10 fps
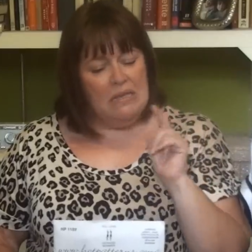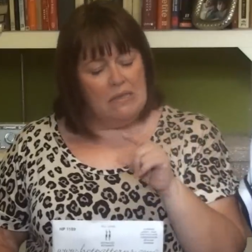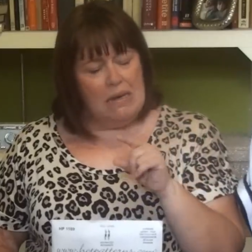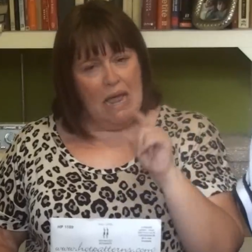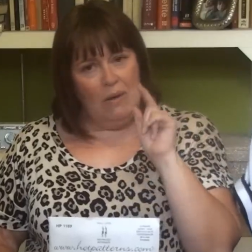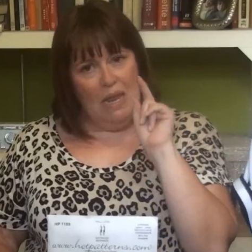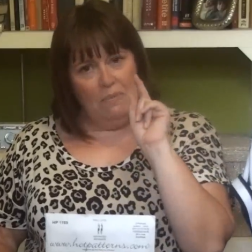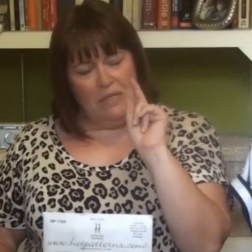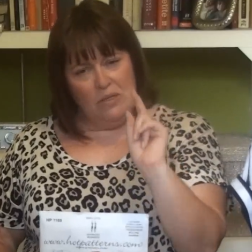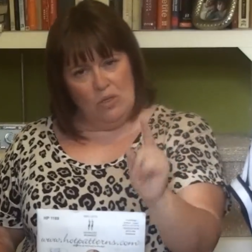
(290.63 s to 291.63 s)
So now let
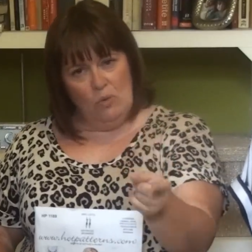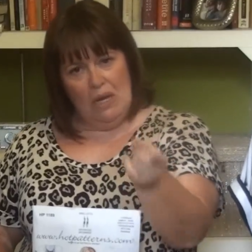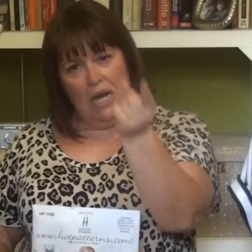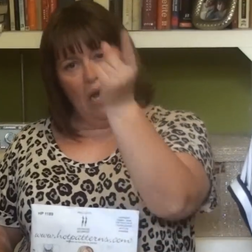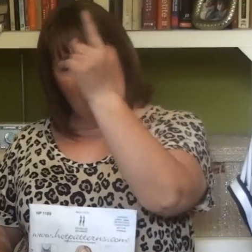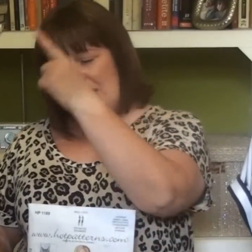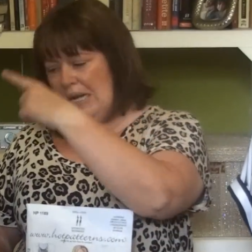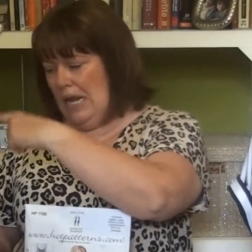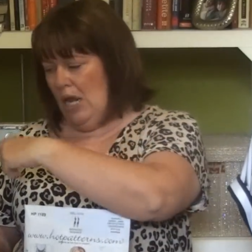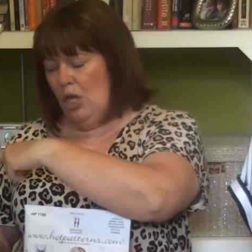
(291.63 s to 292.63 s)
me zoom in
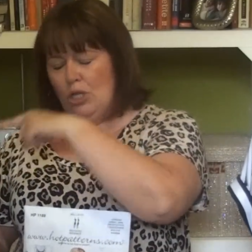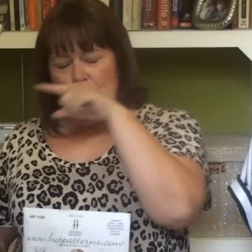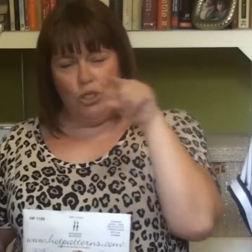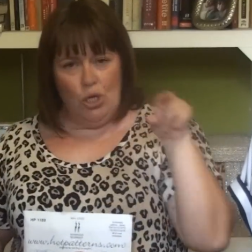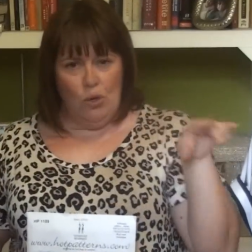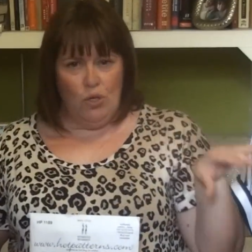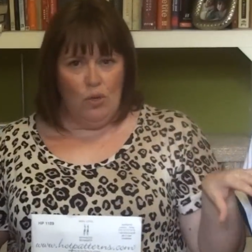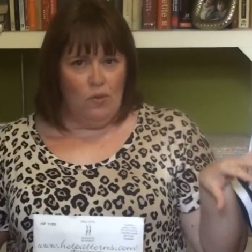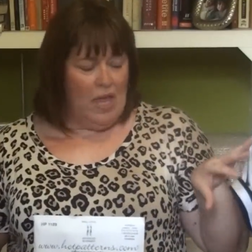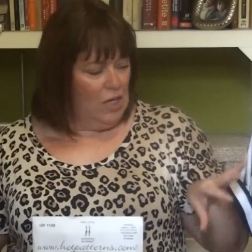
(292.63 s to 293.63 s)
closely, show
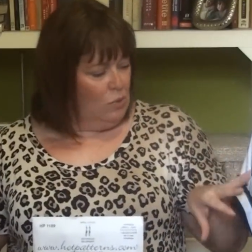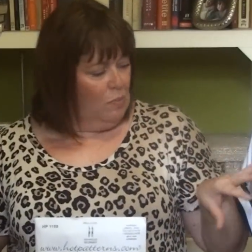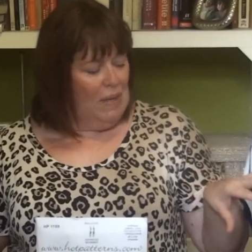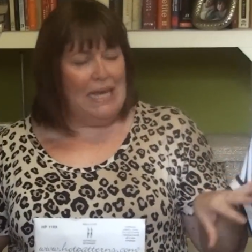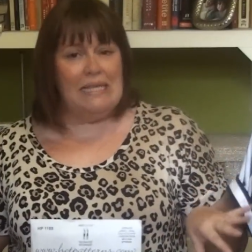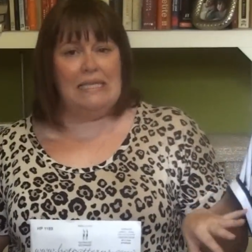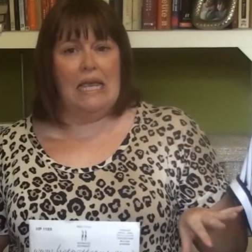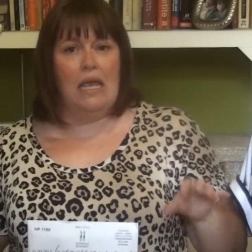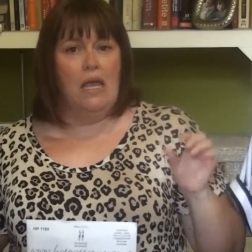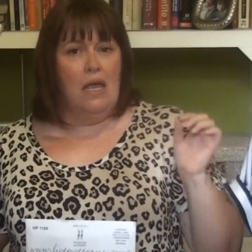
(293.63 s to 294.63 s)
you the actual
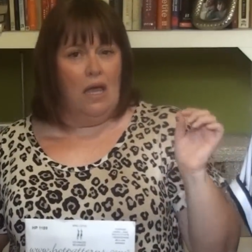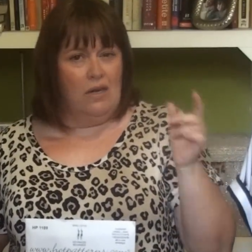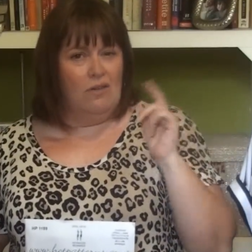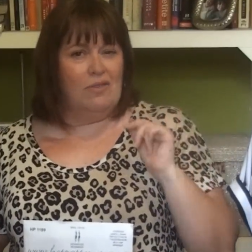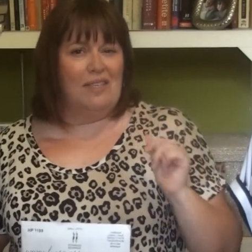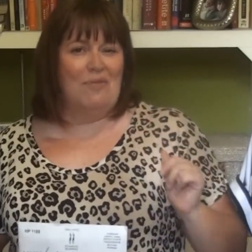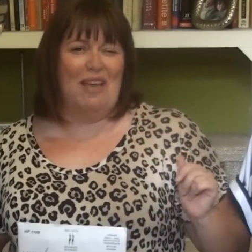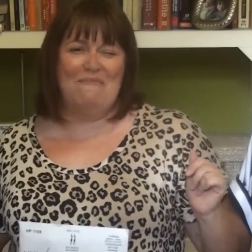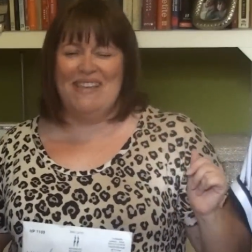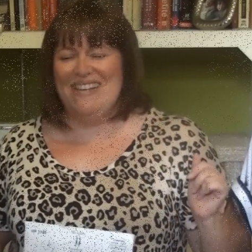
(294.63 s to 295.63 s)
piecing, and you'll see what
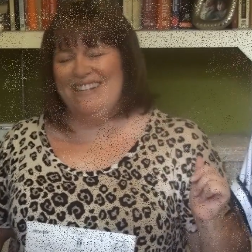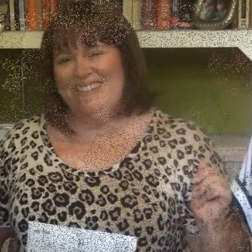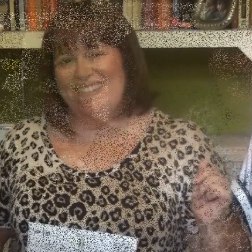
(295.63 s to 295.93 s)
I mean.